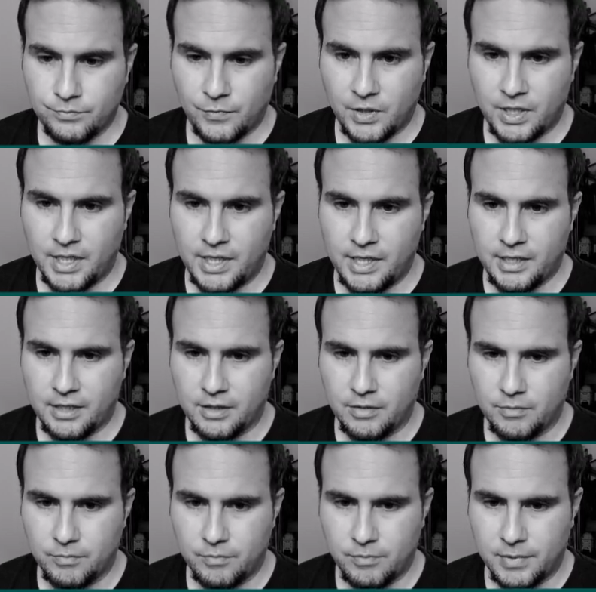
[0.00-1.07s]
Okay, I
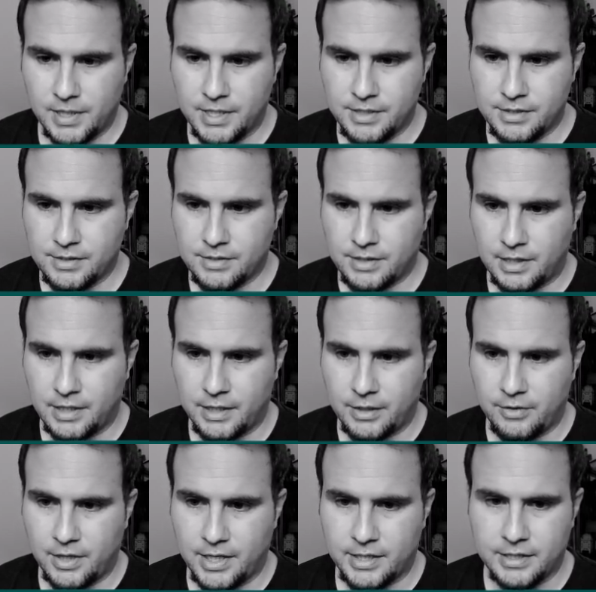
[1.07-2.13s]
can place a
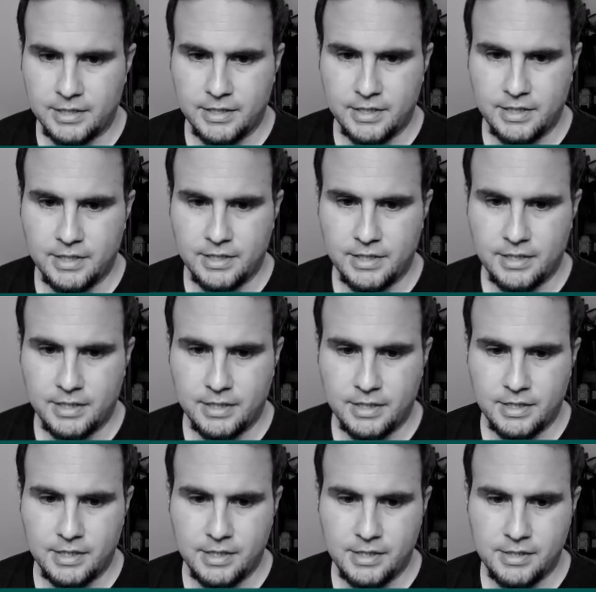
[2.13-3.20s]
ladder like
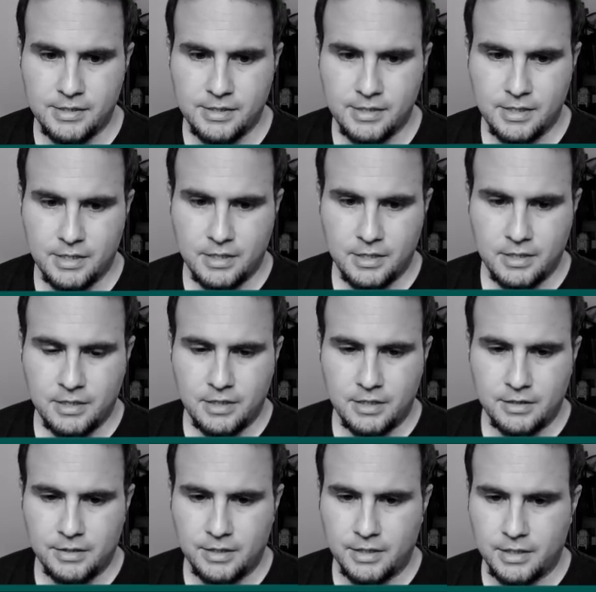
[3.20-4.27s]
this,
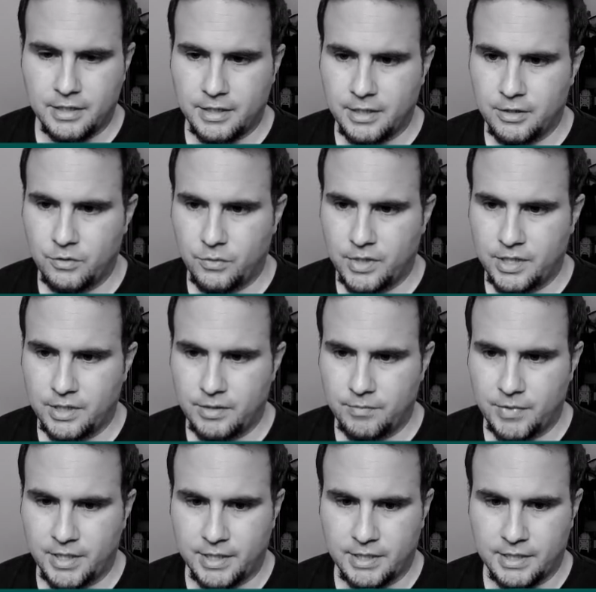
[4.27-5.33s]
take another one and
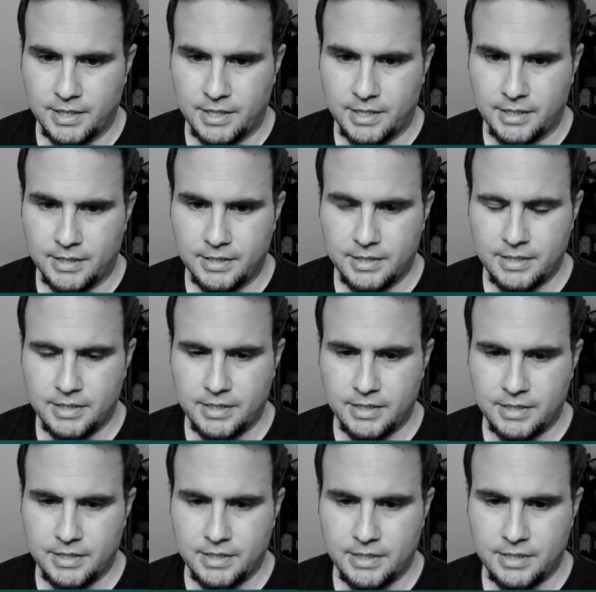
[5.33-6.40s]
make it like
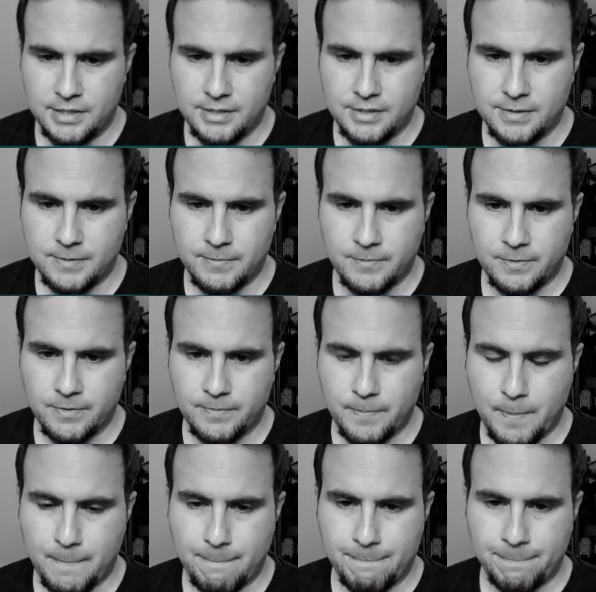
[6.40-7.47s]
this.
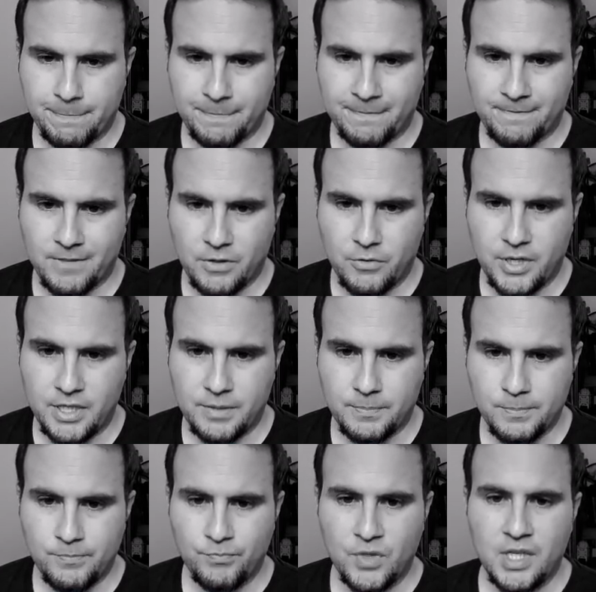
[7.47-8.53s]
Great.
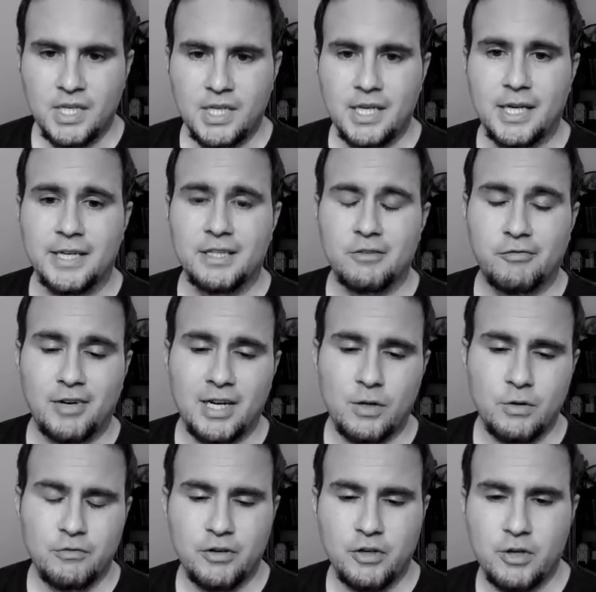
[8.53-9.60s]
And in the
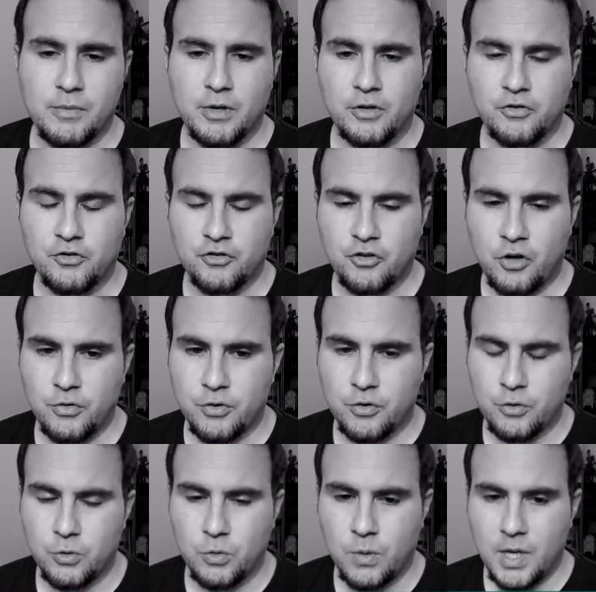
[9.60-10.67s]
following video, I'm going to show
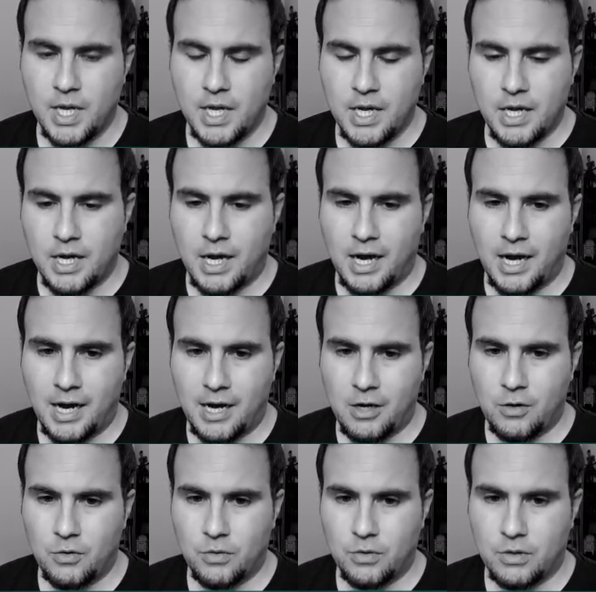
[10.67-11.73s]
you
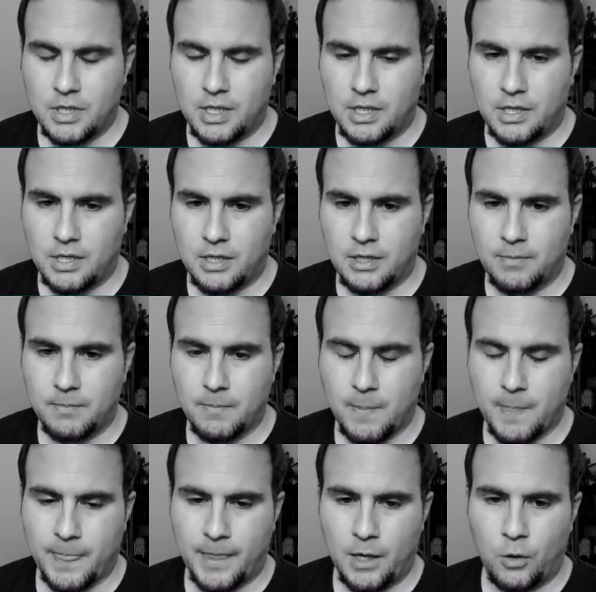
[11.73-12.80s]
how
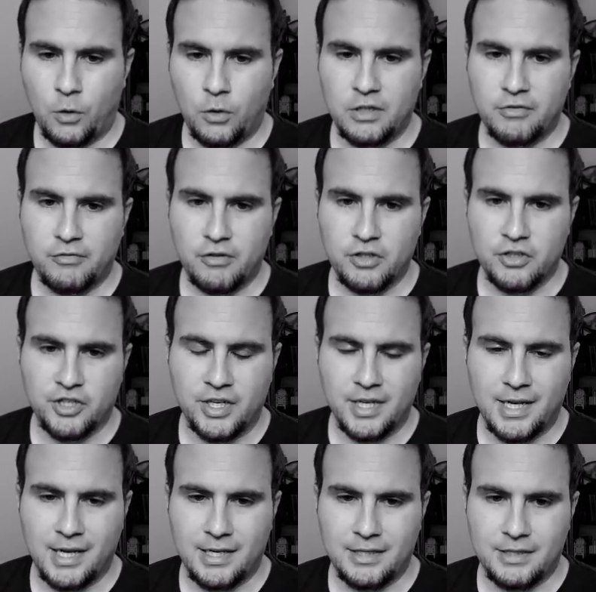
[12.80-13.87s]
all the
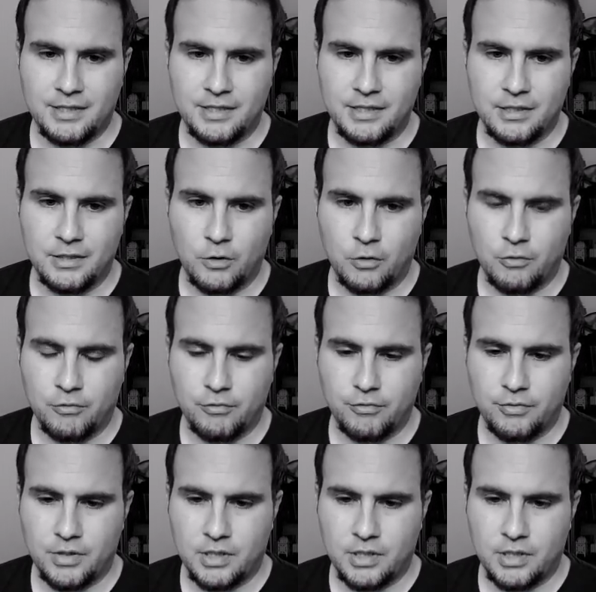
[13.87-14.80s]
functionality of